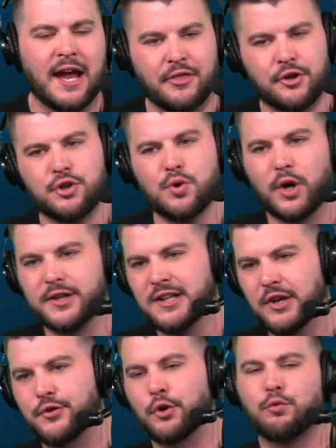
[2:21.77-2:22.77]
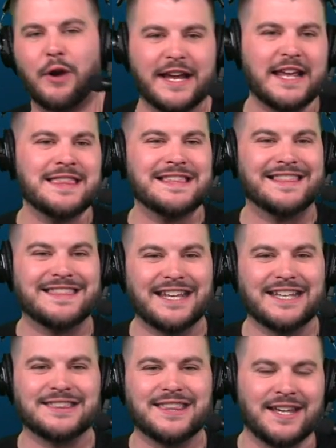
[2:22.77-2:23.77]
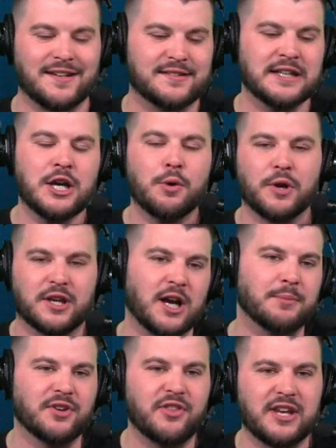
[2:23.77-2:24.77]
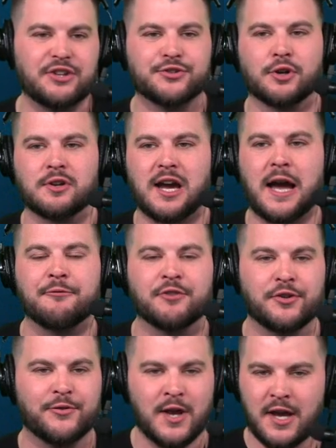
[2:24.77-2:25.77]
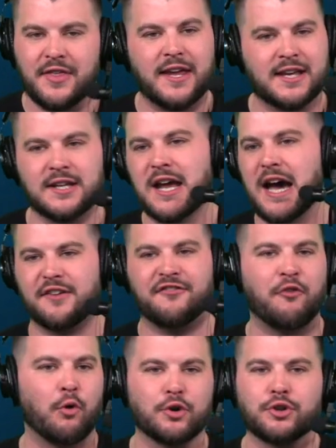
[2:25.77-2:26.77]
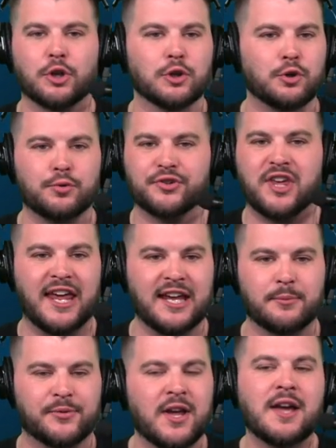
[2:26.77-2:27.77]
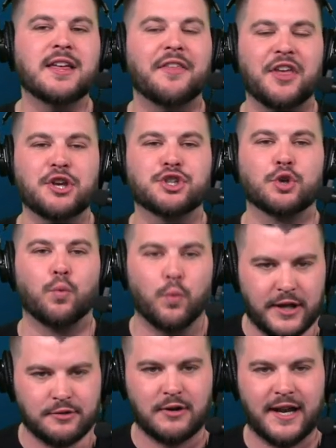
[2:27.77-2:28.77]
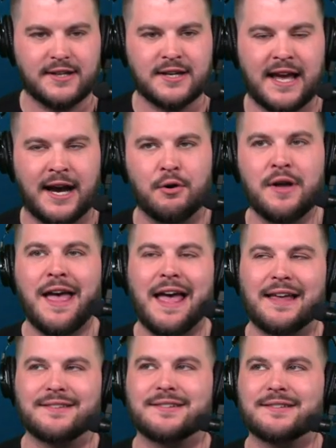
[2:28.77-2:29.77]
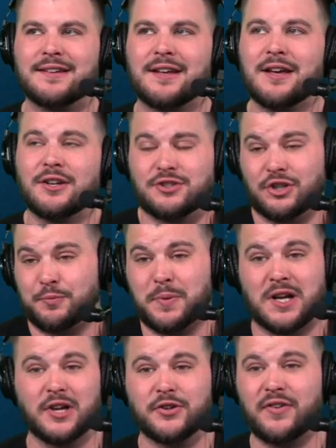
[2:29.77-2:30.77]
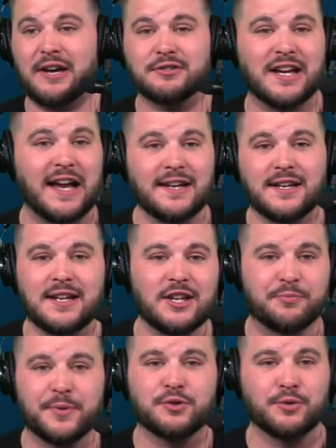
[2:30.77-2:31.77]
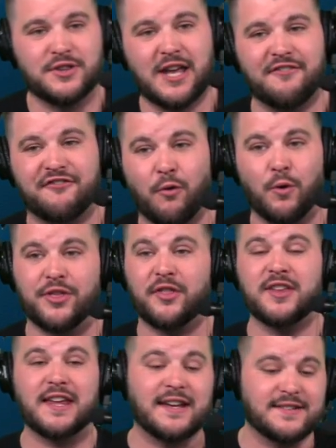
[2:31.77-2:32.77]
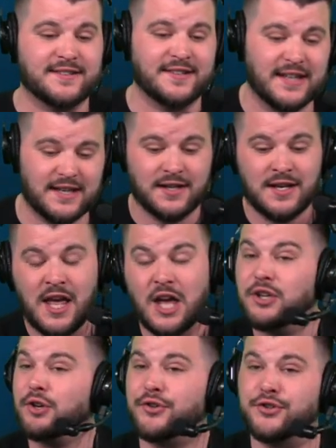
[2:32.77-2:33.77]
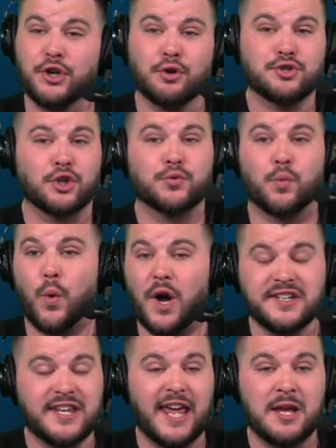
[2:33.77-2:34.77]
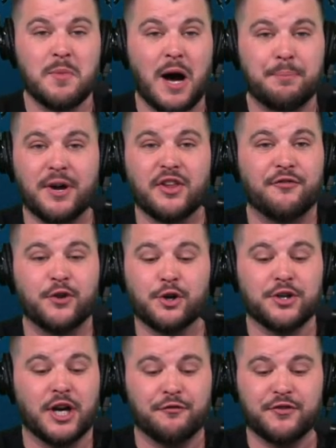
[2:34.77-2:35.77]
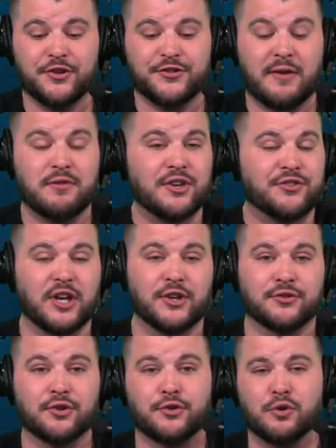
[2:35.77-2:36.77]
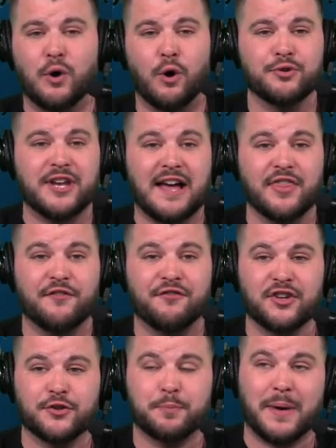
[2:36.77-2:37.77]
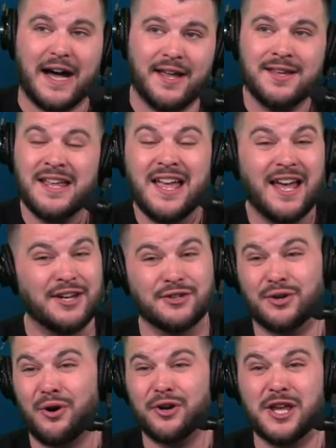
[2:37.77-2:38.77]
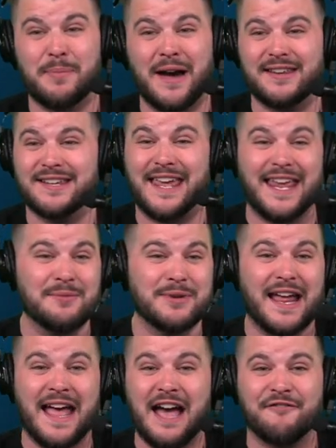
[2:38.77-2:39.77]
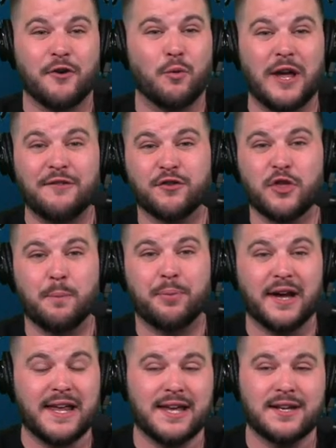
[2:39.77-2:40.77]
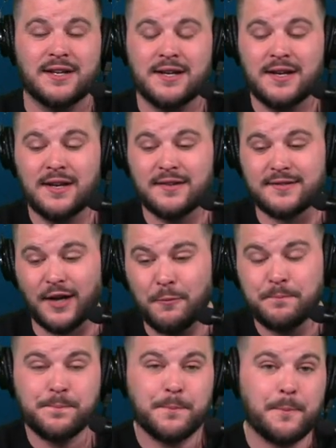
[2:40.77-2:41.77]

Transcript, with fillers: and the New York Knicks are right in the thick of things when it comes to the Eastern Conference. They cannot afford to lose games that they should win right now, as just because of how tight it is between that fourth and the eighth seed. You're still just one game up on the Philadelphia seventy-sixers, who hold down the fifth spot, and you're only about a game and a half away from the play-in. So